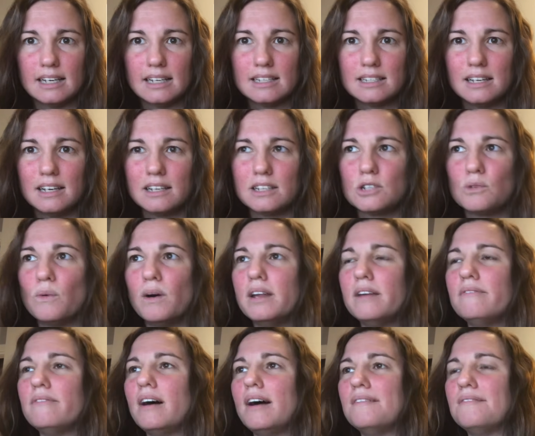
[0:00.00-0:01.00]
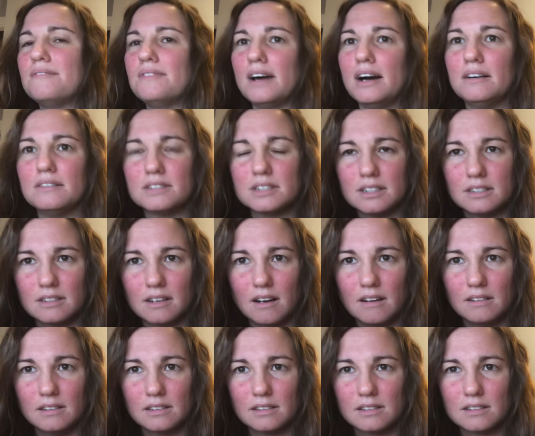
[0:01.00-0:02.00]
It's like
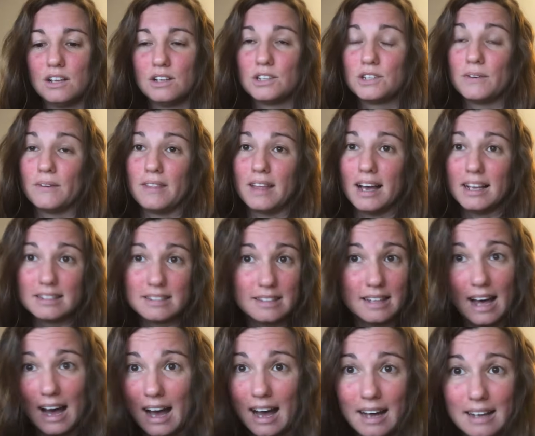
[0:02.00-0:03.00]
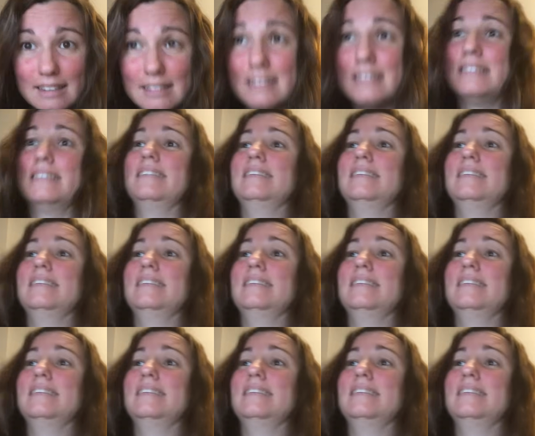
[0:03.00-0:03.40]
$25,000. So that's that.